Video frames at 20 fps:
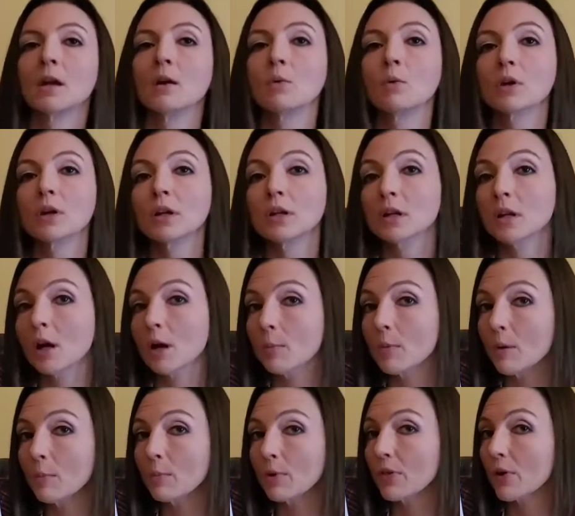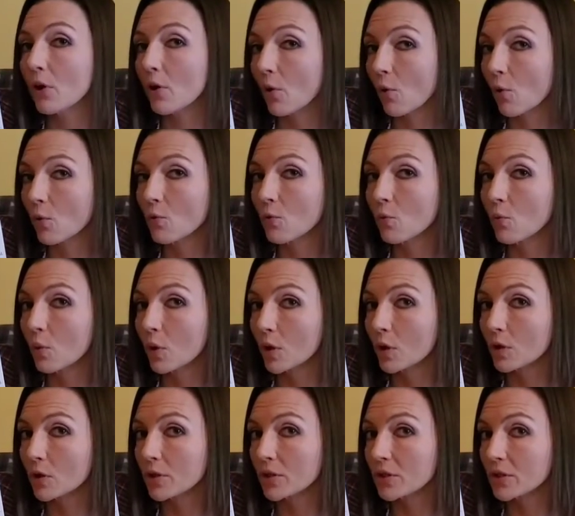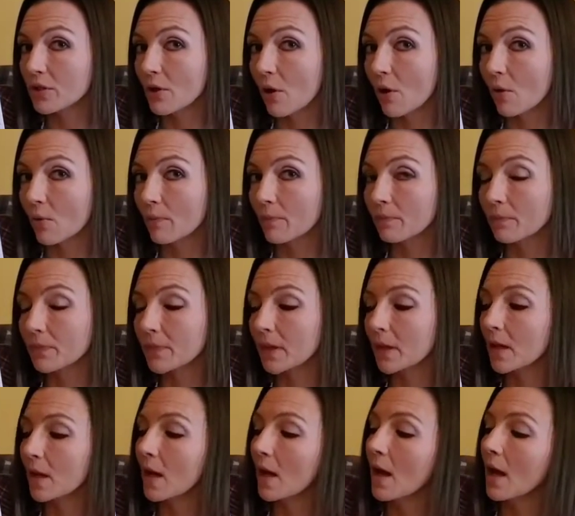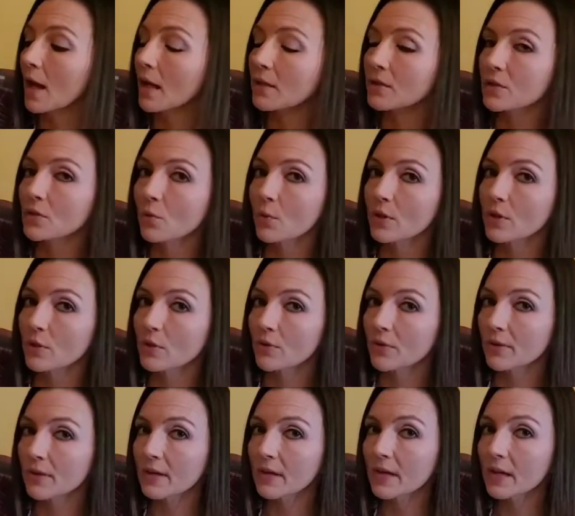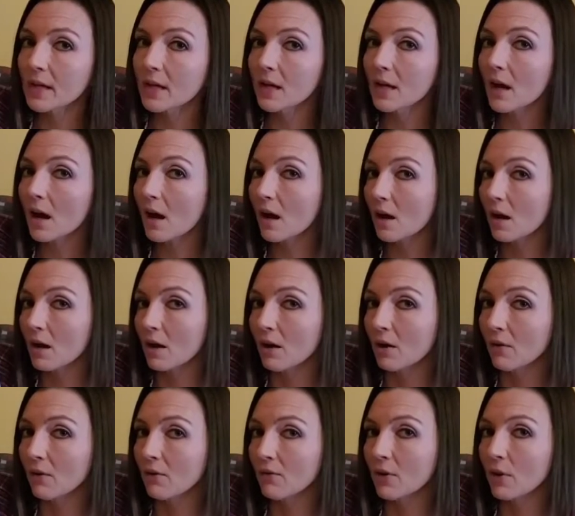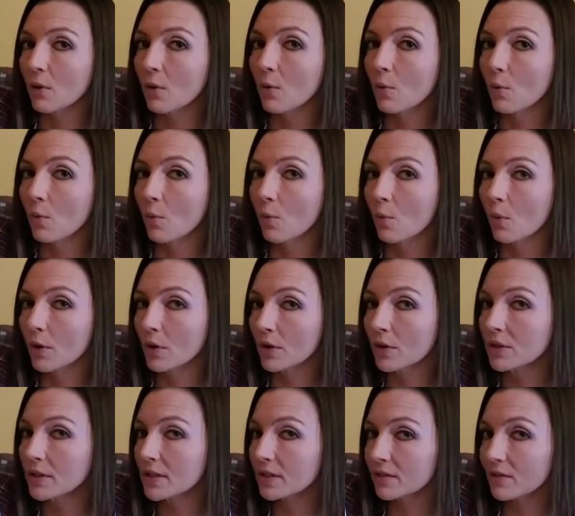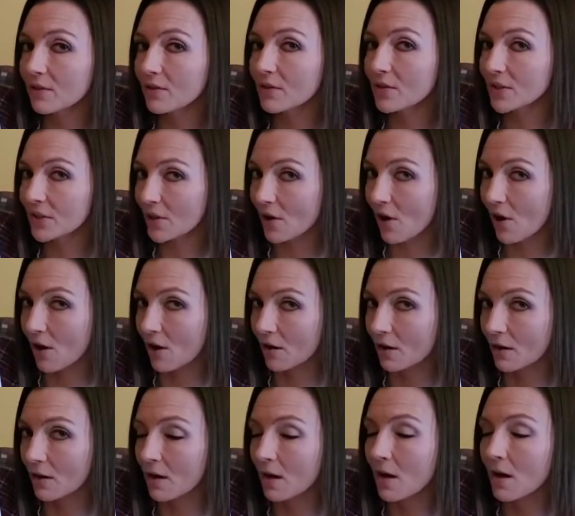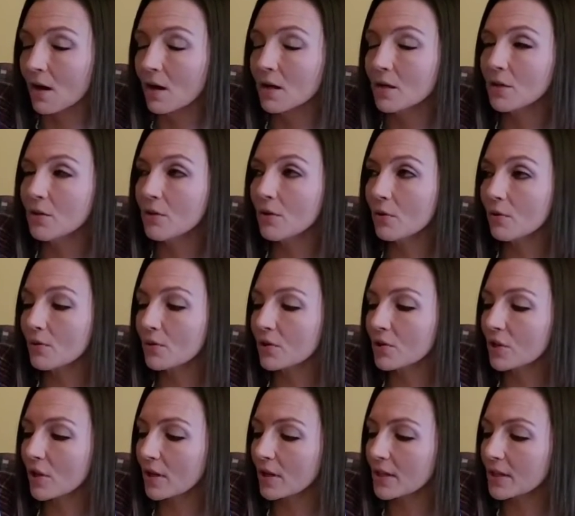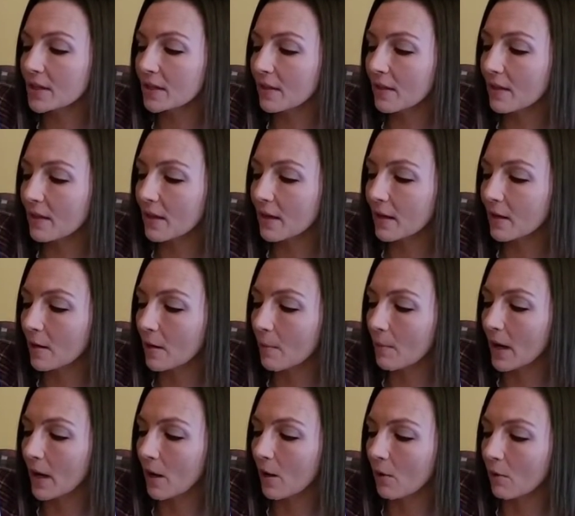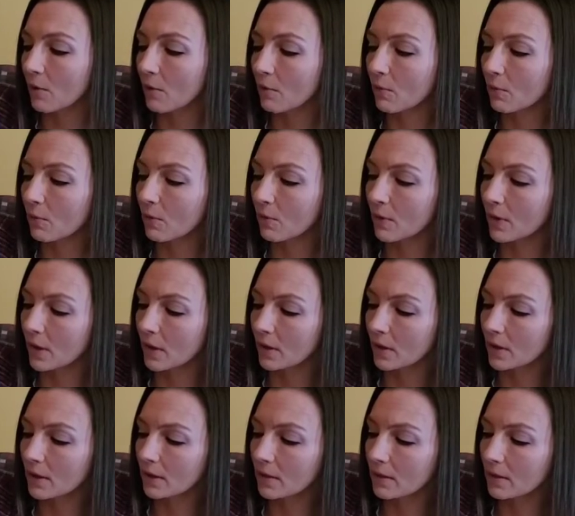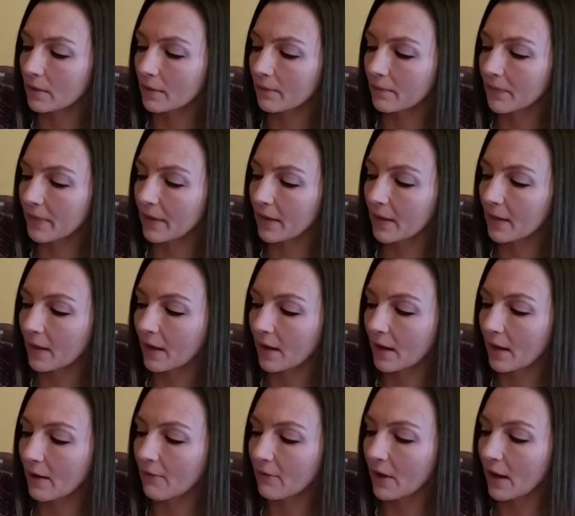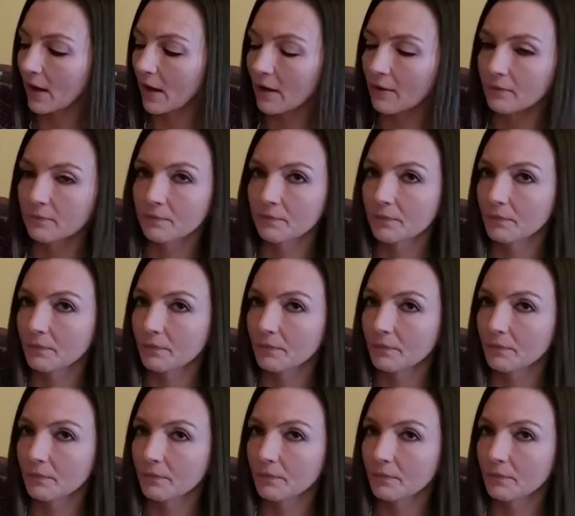We're going to come up with our own words though. And so when you're thinking of words to the song, you don't just think about, well, I've got